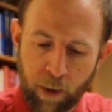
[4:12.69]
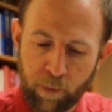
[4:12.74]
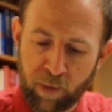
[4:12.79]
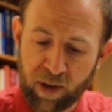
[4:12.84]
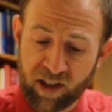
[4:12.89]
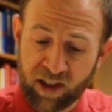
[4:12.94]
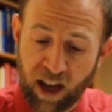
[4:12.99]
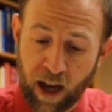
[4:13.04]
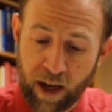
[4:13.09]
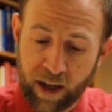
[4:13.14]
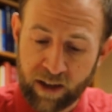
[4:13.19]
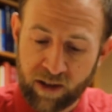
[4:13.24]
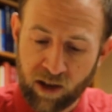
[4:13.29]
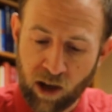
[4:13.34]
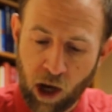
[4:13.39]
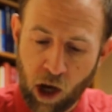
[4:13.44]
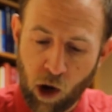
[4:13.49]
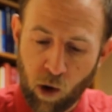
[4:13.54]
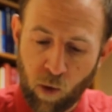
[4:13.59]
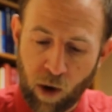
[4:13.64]
Besides,
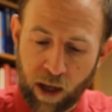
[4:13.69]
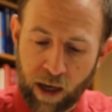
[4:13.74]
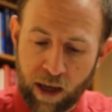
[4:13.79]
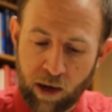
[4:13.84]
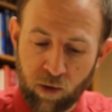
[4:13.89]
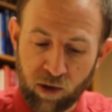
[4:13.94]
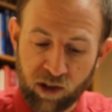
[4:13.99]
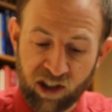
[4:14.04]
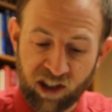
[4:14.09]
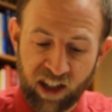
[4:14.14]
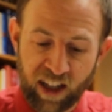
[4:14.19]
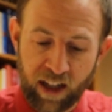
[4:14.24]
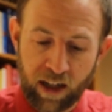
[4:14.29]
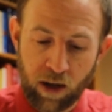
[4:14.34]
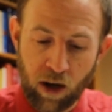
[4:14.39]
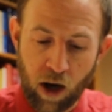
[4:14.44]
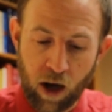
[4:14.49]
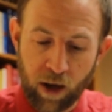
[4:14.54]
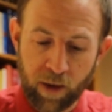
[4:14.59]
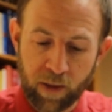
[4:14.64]
while he was
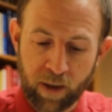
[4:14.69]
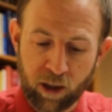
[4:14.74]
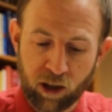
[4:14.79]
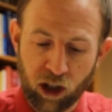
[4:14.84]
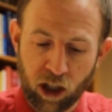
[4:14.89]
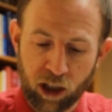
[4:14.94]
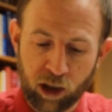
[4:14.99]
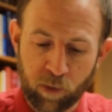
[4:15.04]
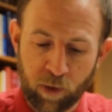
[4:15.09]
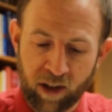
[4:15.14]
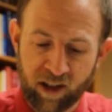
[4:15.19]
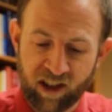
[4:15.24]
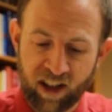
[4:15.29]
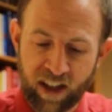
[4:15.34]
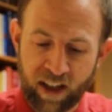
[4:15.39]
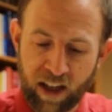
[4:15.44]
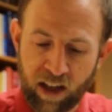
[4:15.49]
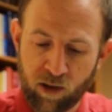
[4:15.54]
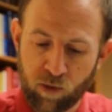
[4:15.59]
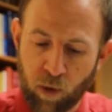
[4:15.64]
sitting on the judgment
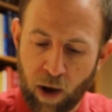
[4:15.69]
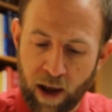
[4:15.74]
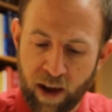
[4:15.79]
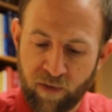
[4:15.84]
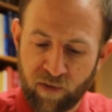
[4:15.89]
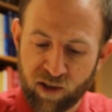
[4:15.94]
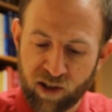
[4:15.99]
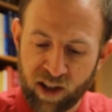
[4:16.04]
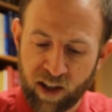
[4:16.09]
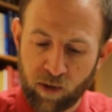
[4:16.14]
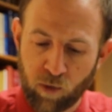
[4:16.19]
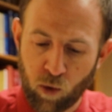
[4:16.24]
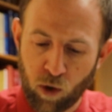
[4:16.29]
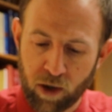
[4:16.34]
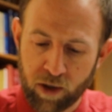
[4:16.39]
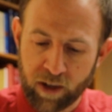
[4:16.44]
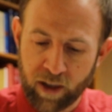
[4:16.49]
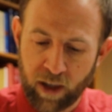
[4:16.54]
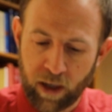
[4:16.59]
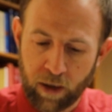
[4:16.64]
seat, his wife sent
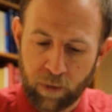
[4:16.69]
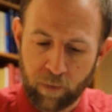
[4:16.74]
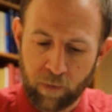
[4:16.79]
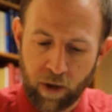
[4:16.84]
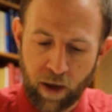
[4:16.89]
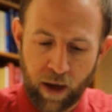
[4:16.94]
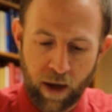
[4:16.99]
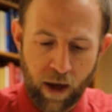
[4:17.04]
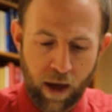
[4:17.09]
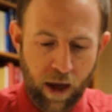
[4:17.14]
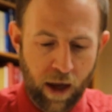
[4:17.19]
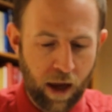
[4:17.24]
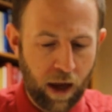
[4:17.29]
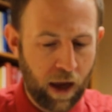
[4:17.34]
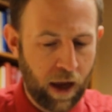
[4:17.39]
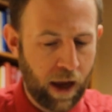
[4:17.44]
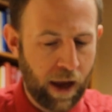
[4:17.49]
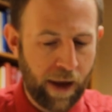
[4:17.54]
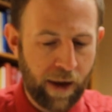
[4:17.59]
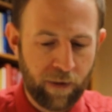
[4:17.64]
word to him,
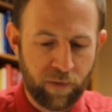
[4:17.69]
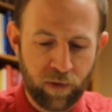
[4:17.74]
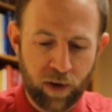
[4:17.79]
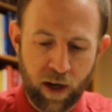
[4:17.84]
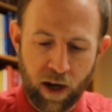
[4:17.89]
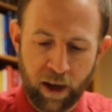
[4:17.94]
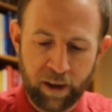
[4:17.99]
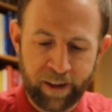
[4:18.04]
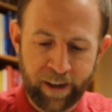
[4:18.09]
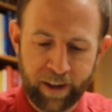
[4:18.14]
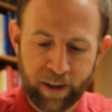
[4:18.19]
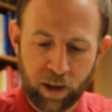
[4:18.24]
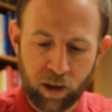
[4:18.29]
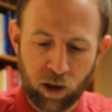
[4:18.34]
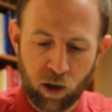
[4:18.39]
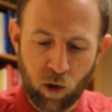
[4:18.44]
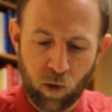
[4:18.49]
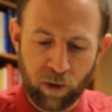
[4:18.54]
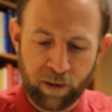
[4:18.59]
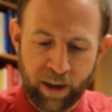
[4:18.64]
Have nothing to
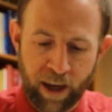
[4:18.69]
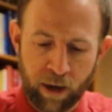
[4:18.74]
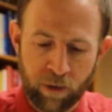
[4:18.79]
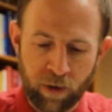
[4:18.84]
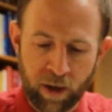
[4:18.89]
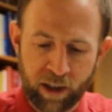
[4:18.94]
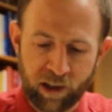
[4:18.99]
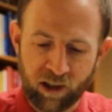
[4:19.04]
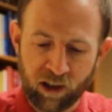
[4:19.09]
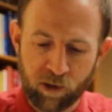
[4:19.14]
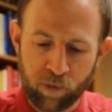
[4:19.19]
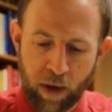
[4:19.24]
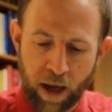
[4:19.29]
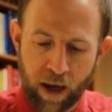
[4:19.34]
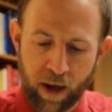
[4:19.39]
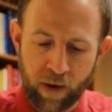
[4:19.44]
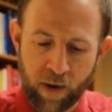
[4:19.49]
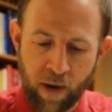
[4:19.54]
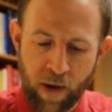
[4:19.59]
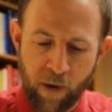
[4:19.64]
do with that righteous
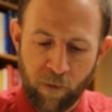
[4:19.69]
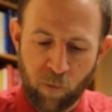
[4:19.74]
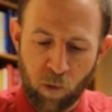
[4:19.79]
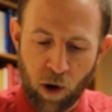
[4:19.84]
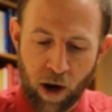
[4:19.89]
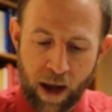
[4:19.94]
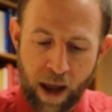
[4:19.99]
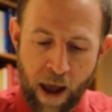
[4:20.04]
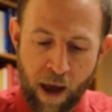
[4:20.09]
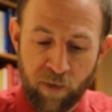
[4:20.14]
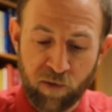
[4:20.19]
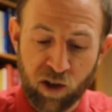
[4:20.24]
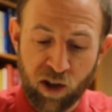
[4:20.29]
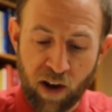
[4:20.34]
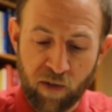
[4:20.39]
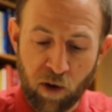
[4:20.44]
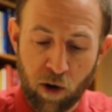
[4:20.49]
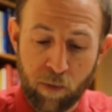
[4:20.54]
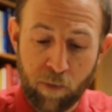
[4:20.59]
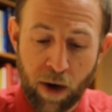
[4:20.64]
man, for I have
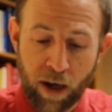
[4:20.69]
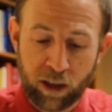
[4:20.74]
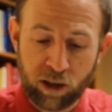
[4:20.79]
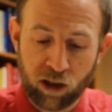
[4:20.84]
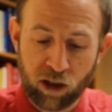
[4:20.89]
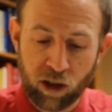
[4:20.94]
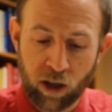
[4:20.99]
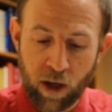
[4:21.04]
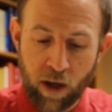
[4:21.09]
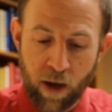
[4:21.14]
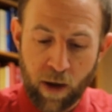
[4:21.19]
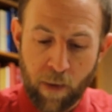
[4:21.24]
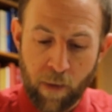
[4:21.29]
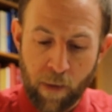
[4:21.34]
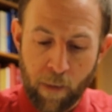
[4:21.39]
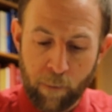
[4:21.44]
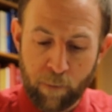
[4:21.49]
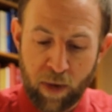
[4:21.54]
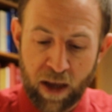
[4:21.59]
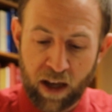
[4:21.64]
suffered much
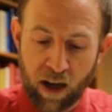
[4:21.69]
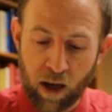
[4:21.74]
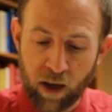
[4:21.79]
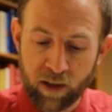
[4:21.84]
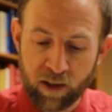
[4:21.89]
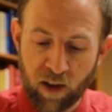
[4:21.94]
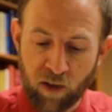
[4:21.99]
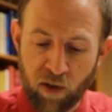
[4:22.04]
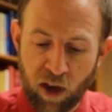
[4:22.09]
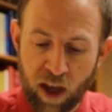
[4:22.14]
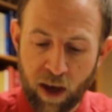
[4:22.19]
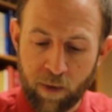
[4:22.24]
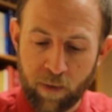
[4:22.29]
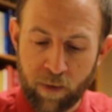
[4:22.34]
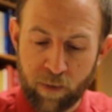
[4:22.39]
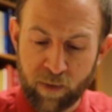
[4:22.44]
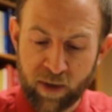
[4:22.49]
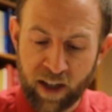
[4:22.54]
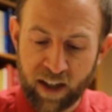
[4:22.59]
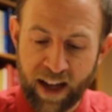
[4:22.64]
because of
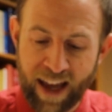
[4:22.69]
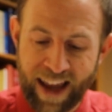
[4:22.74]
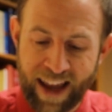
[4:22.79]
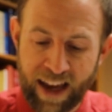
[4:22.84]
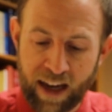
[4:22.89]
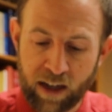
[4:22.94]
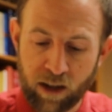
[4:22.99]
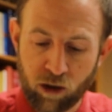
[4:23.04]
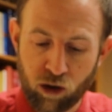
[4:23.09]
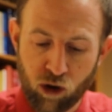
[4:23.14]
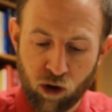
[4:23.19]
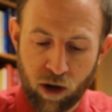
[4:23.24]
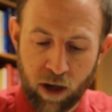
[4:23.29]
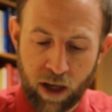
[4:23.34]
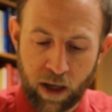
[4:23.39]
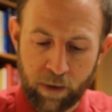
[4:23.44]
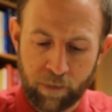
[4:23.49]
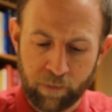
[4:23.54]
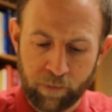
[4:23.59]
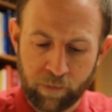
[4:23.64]
him today in a
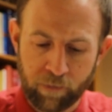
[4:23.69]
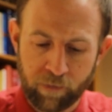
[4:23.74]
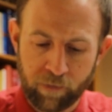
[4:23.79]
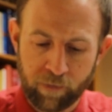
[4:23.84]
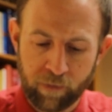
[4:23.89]
dream.